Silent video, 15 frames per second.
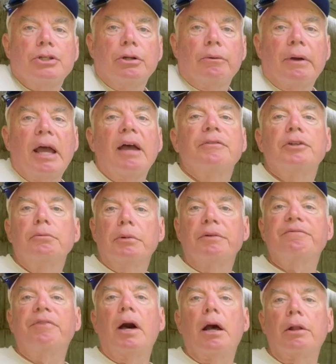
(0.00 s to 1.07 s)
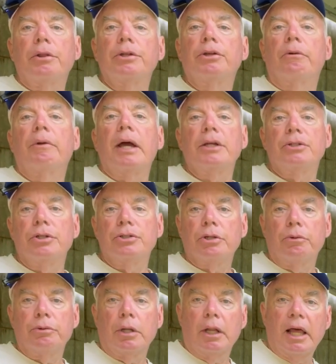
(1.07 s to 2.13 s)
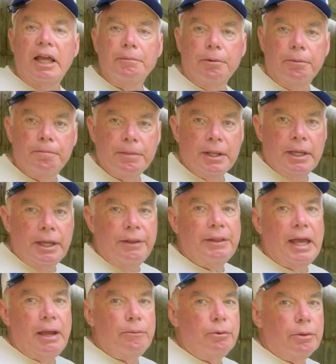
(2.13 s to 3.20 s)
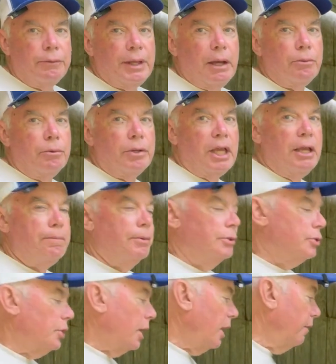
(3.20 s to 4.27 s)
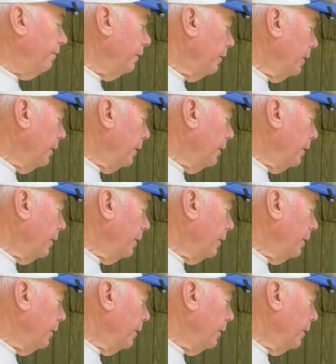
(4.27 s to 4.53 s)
you don't have to, but follow the directions on the label, and that will keep you safe.